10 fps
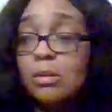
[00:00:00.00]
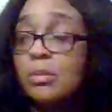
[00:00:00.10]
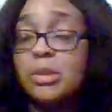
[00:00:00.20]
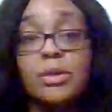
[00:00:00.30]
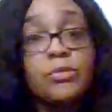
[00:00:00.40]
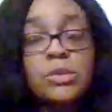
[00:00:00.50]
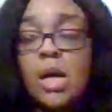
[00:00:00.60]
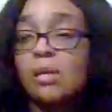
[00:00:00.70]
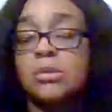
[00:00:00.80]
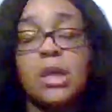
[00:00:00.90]
It'll be different
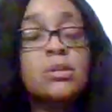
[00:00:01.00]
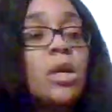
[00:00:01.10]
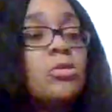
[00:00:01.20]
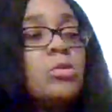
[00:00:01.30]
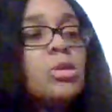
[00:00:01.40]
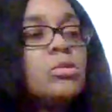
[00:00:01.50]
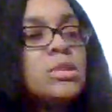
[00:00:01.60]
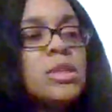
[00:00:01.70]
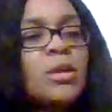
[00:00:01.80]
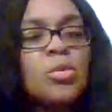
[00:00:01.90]
times like that. You'll
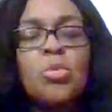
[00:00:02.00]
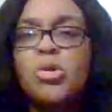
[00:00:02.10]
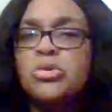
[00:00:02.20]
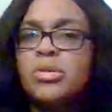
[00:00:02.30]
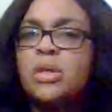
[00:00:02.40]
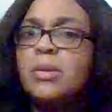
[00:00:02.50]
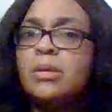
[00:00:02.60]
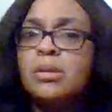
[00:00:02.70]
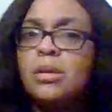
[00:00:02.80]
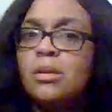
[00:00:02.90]
notice, like, the more you keep
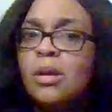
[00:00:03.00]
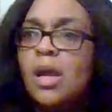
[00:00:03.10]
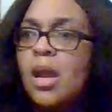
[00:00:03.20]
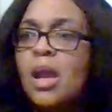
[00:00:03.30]
healing,